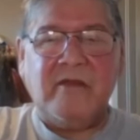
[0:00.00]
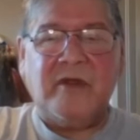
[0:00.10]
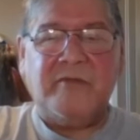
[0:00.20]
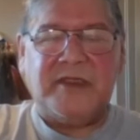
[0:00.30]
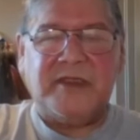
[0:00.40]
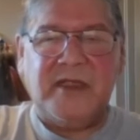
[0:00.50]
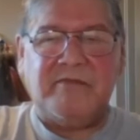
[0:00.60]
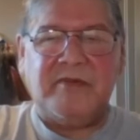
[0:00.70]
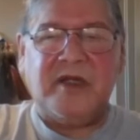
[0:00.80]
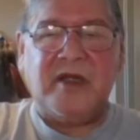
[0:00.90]
When we
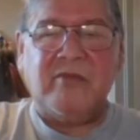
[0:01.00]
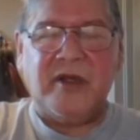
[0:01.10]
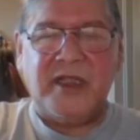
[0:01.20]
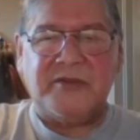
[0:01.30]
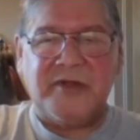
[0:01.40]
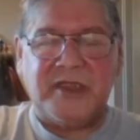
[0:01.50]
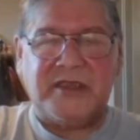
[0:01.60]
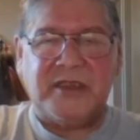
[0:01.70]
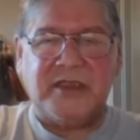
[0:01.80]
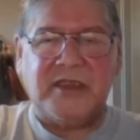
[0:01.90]
sleep and our body is
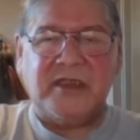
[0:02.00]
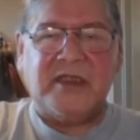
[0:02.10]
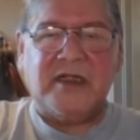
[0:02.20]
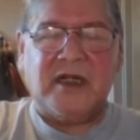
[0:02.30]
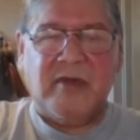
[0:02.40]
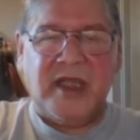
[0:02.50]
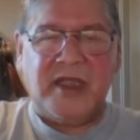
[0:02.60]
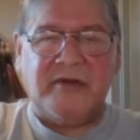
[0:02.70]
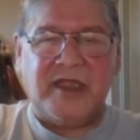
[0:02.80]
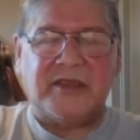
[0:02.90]
resting, our
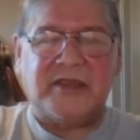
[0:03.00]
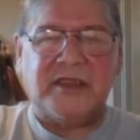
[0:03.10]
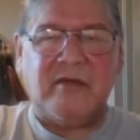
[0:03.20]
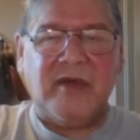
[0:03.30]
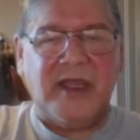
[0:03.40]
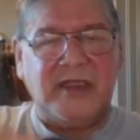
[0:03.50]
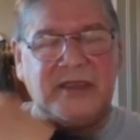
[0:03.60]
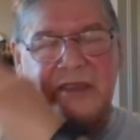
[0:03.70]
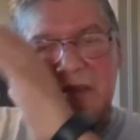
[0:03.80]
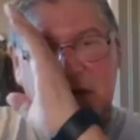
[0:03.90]
mind rests, our
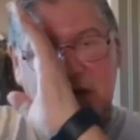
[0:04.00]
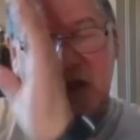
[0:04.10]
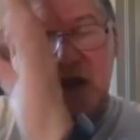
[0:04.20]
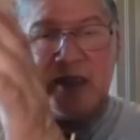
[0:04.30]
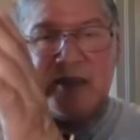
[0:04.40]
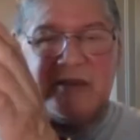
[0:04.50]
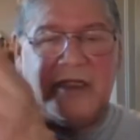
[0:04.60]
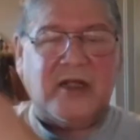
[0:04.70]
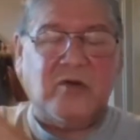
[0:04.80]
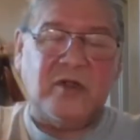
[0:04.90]
mind connects to
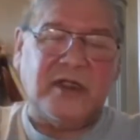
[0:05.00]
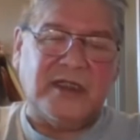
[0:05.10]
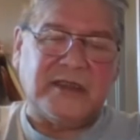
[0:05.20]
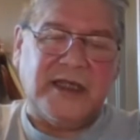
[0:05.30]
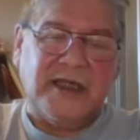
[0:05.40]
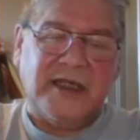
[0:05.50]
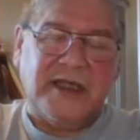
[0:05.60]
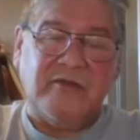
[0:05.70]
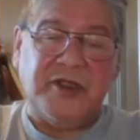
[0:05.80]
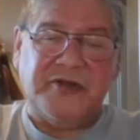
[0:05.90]
that hole in the sky,
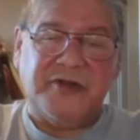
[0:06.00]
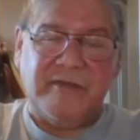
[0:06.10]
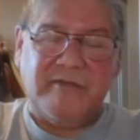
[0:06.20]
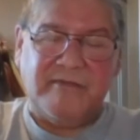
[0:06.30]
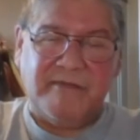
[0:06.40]
and we dream.